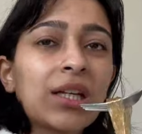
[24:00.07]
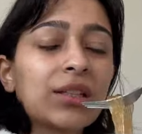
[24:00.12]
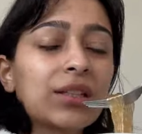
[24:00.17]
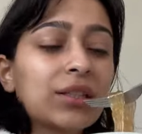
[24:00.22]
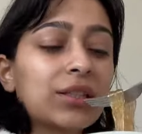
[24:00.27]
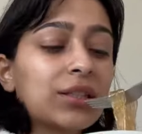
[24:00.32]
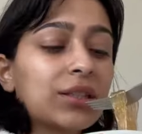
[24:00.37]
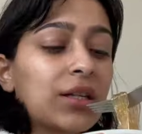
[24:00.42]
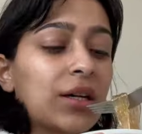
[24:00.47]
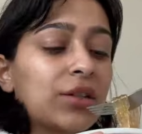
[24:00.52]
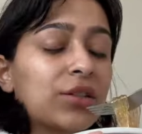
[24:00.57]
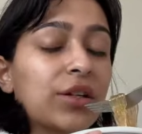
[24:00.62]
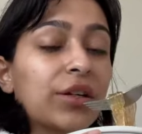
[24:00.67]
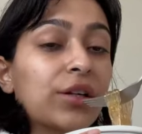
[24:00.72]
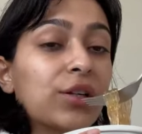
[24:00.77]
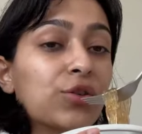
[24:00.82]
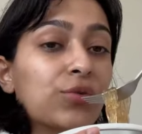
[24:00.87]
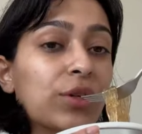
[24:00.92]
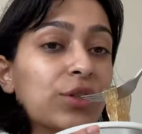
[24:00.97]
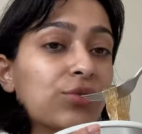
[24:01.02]
at this
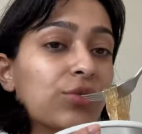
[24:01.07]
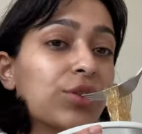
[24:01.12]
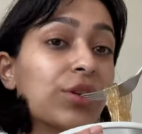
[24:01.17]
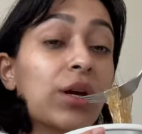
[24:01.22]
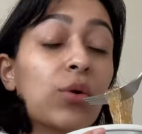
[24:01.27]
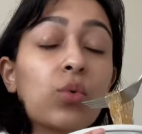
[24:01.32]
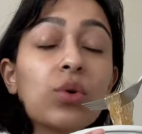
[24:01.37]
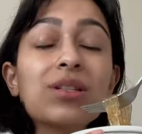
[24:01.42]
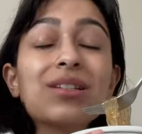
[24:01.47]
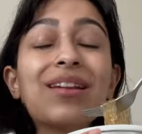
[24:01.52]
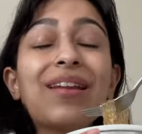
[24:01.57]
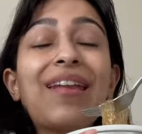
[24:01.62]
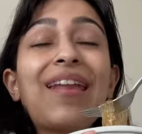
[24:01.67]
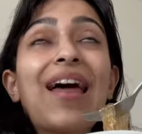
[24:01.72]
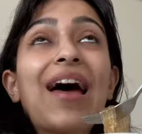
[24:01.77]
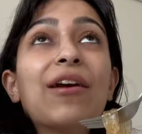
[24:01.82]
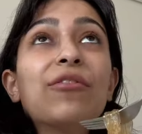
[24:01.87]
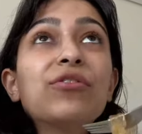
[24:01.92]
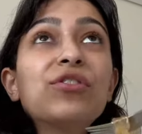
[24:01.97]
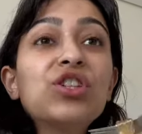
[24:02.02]
Turkish restaurant. It was
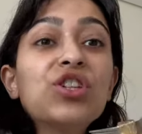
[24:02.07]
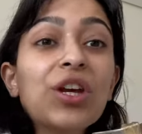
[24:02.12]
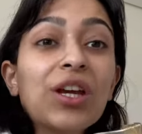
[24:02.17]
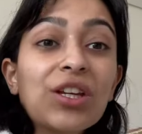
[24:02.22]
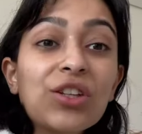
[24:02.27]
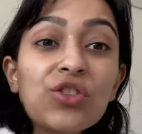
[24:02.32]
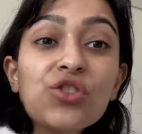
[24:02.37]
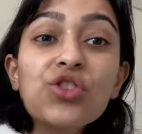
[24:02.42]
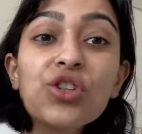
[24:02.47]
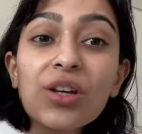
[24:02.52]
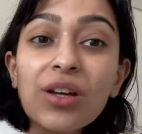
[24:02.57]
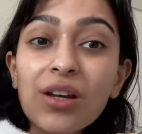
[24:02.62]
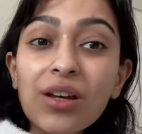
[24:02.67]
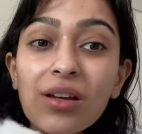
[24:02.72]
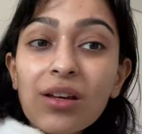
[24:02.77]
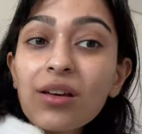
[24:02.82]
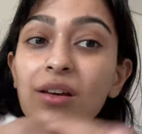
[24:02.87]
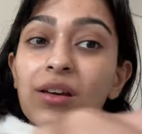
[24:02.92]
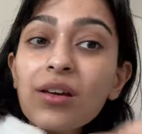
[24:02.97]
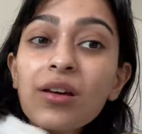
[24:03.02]
life-changing.